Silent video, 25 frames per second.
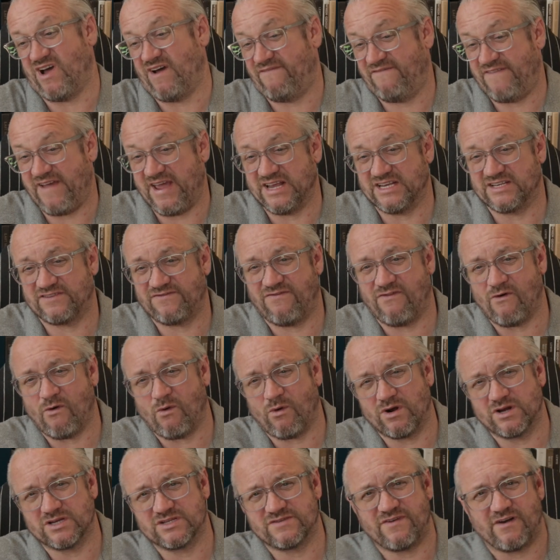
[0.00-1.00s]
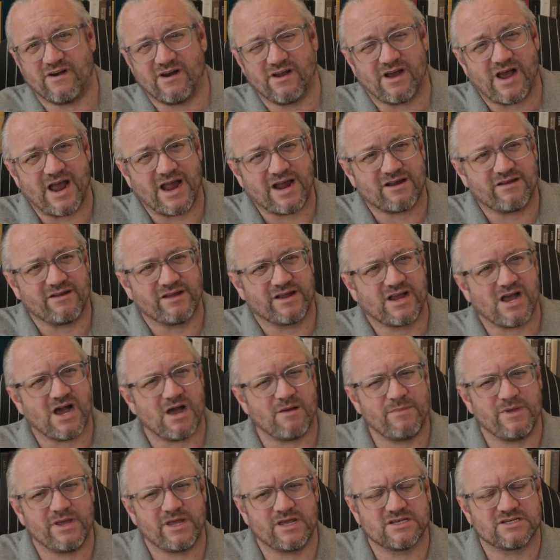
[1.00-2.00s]
Phase four is very likely
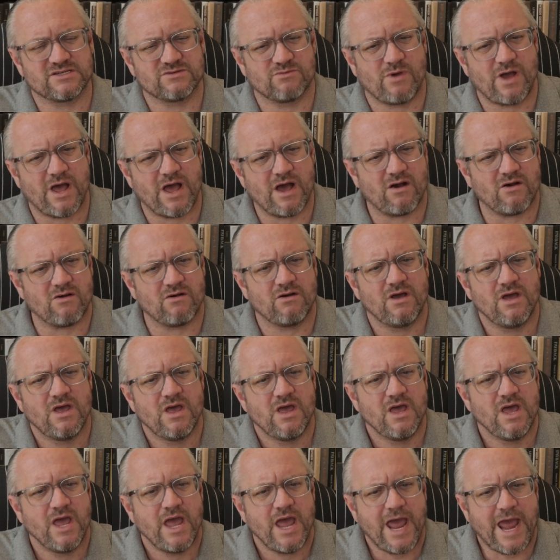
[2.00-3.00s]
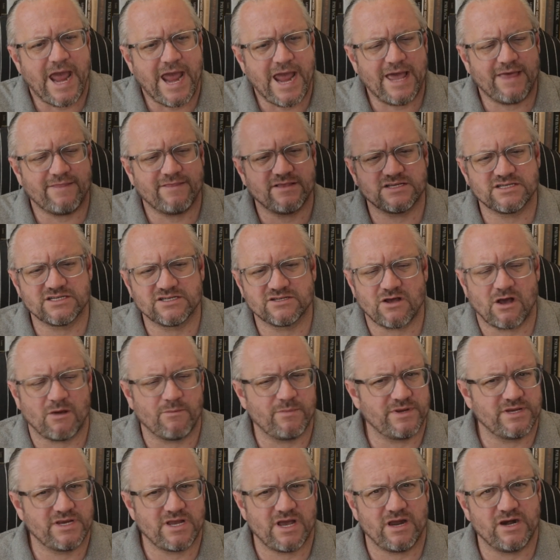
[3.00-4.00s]
coming as well. And this has all
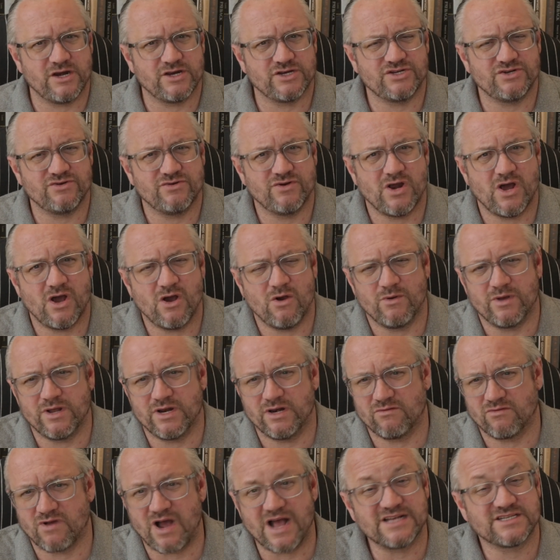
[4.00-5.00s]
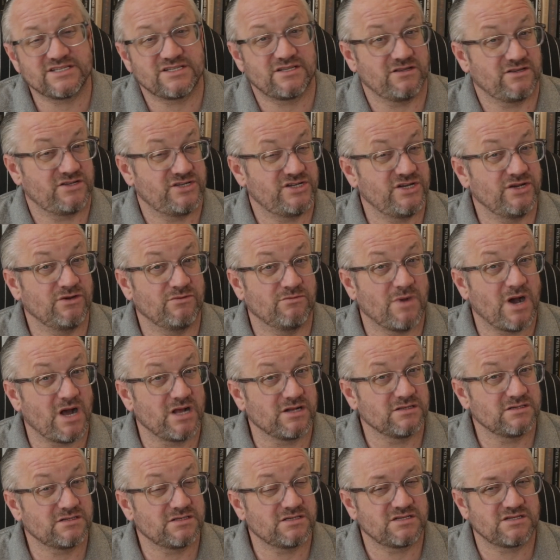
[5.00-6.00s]
been done, as you know, in less than 2
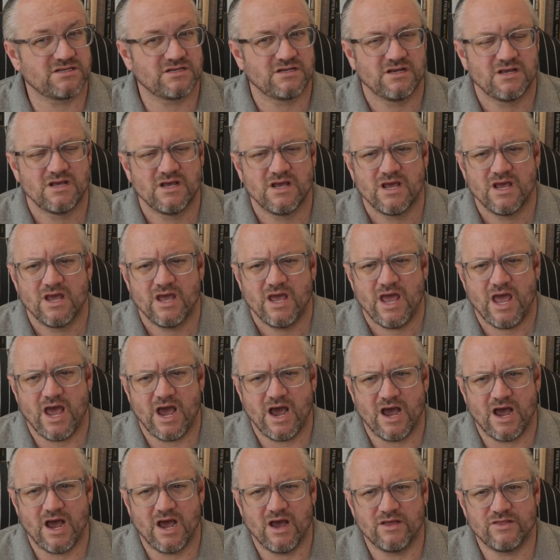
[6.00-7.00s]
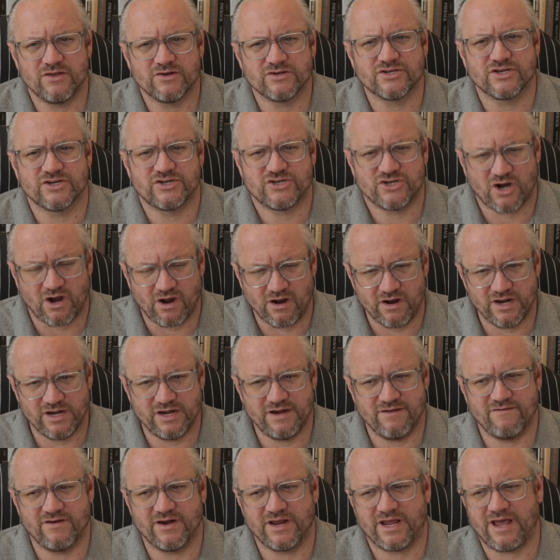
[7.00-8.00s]
months. There's a chart at
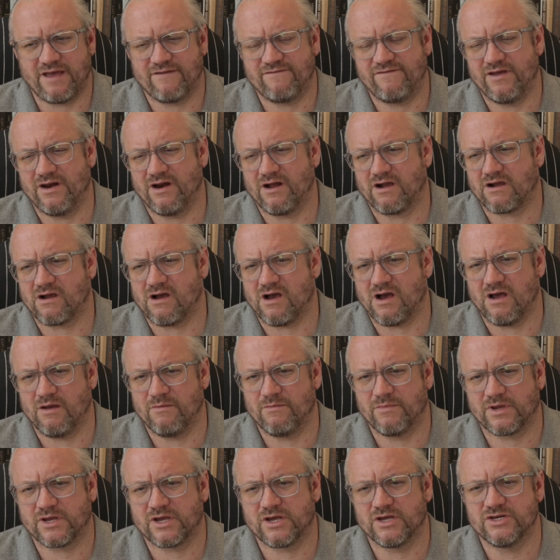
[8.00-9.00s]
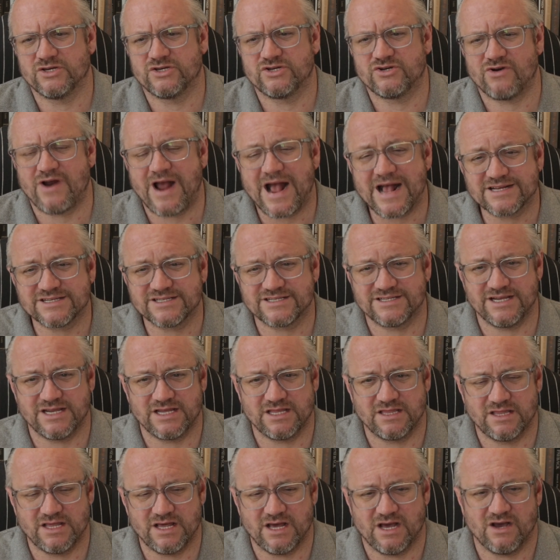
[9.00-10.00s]
DividendCafe.com
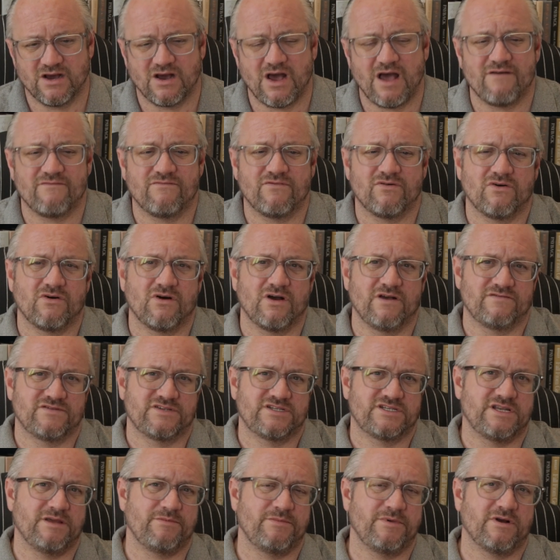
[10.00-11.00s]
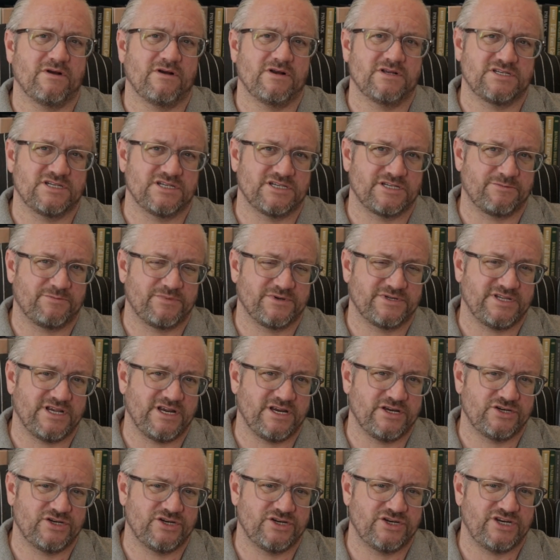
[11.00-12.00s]
contrasting the level of stimulus as a
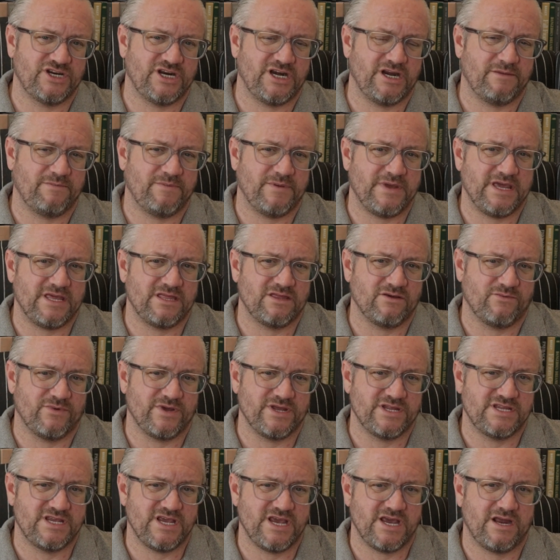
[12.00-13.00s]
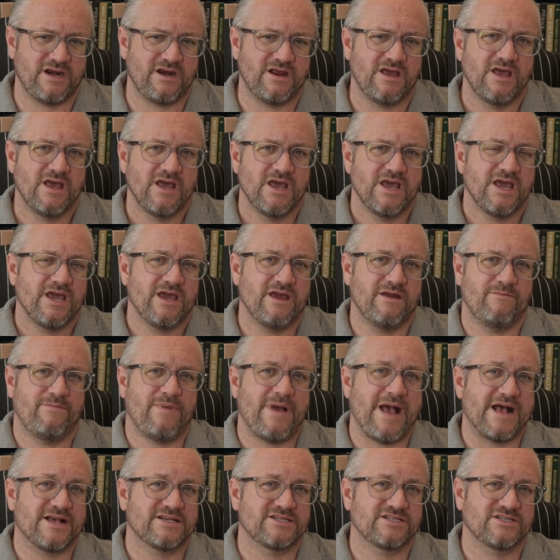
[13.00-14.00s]
percentage of GDP that we did in
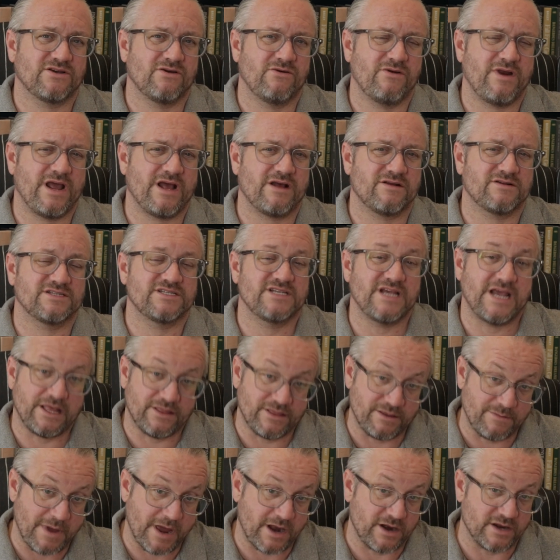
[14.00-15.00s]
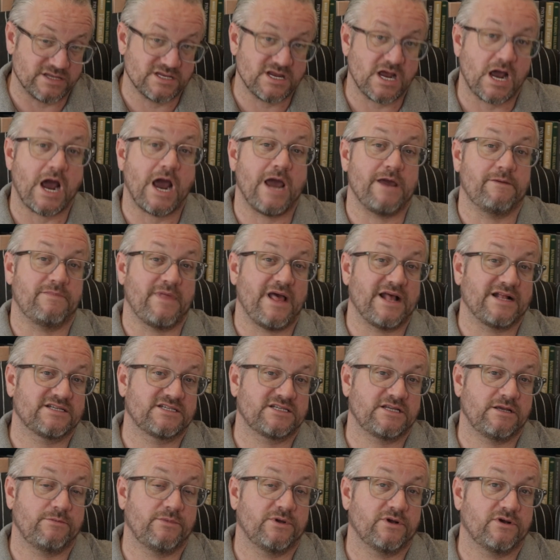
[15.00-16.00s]
past slowdowns and the amount of time that
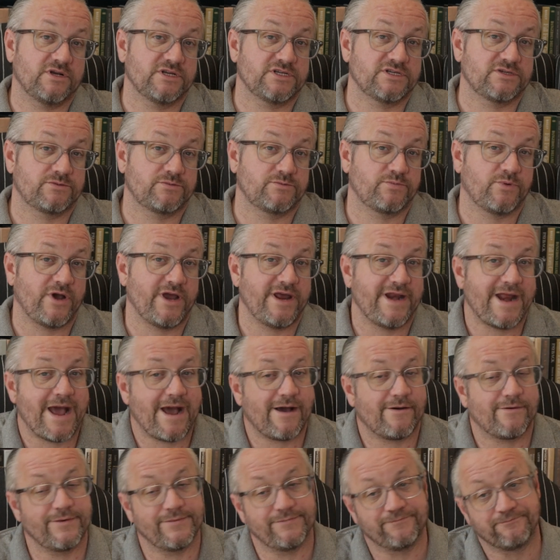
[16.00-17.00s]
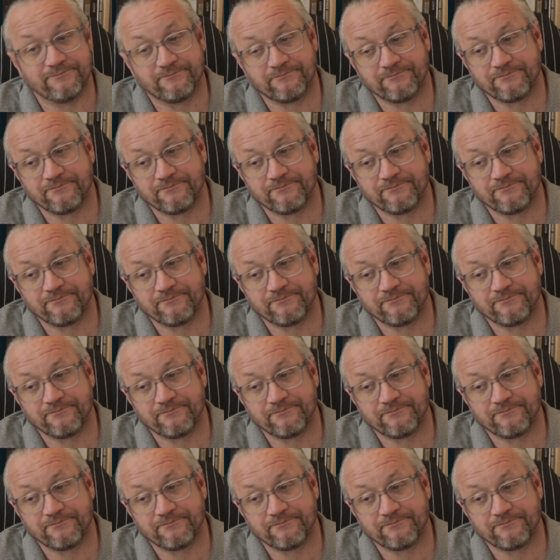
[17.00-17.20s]
stimulus played out.